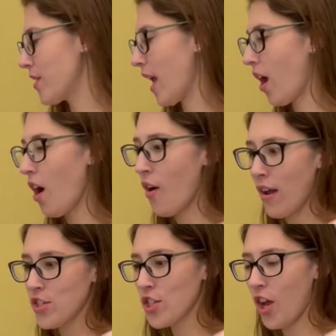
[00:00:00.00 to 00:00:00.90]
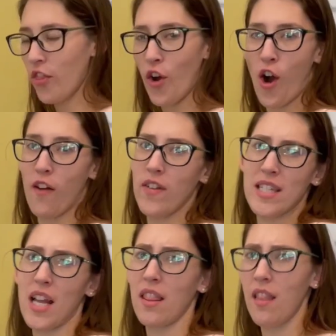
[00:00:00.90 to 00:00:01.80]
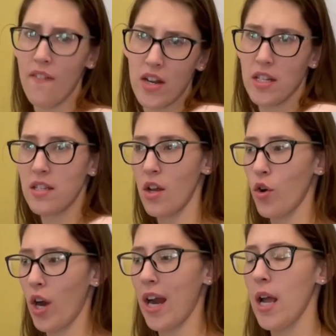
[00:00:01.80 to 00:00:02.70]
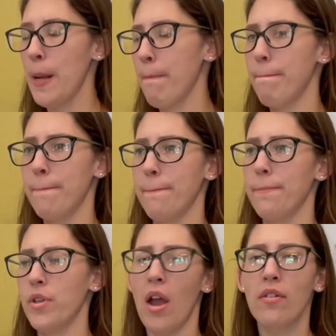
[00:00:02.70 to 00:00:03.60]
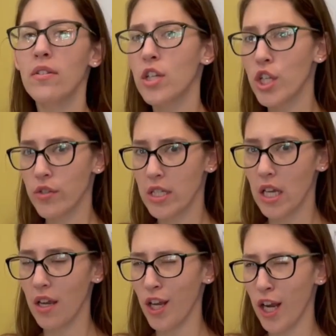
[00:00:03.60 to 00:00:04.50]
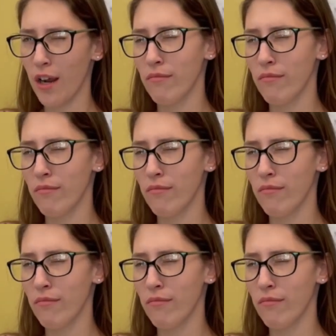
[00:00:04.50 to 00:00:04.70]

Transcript: like, oh, I just got the Harvest, I love it, it's so great. You haven't even used it, you know?